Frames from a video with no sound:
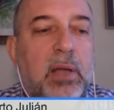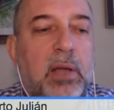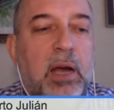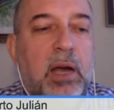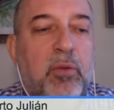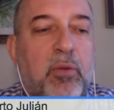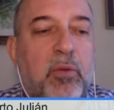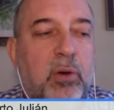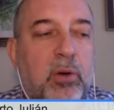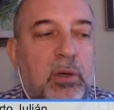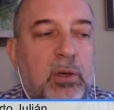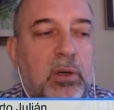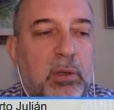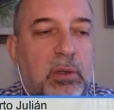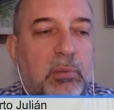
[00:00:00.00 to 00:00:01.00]

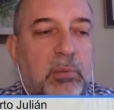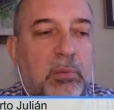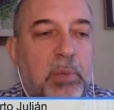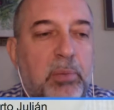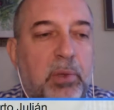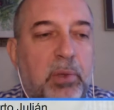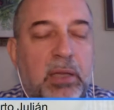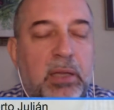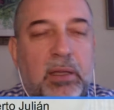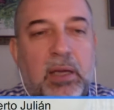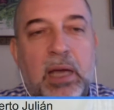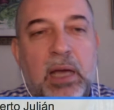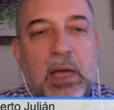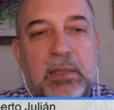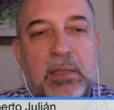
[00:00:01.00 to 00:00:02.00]
for people that has
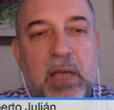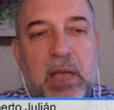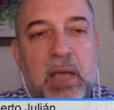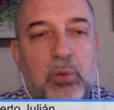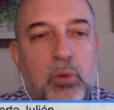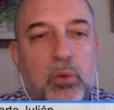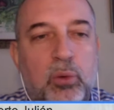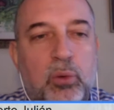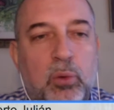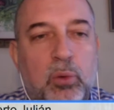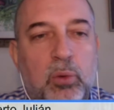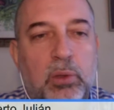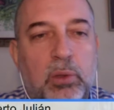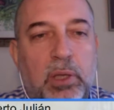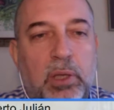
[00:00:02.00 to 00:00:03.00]
time to
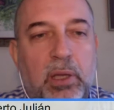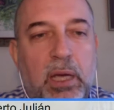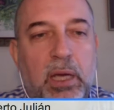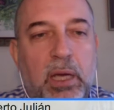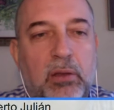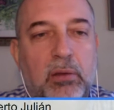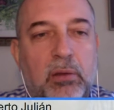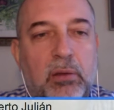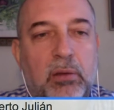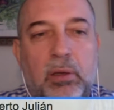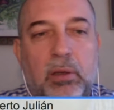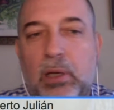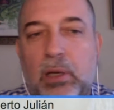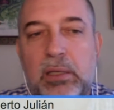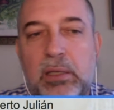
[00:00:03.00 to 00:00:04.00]
dedicate,
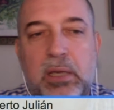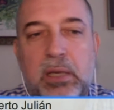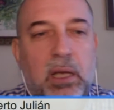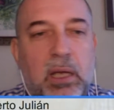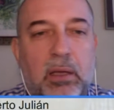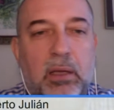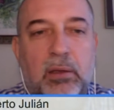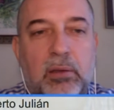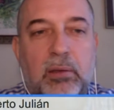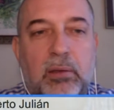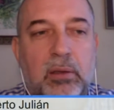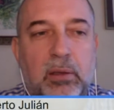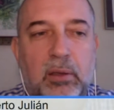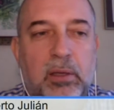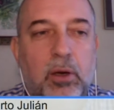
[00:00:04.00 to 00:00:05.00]
let's say,
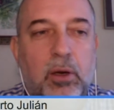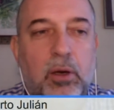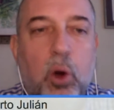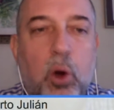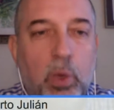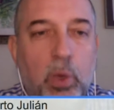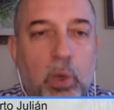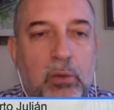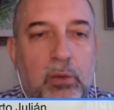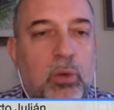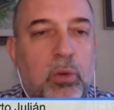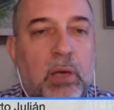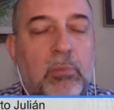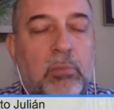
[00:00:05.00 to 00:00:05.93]
the whole week to them.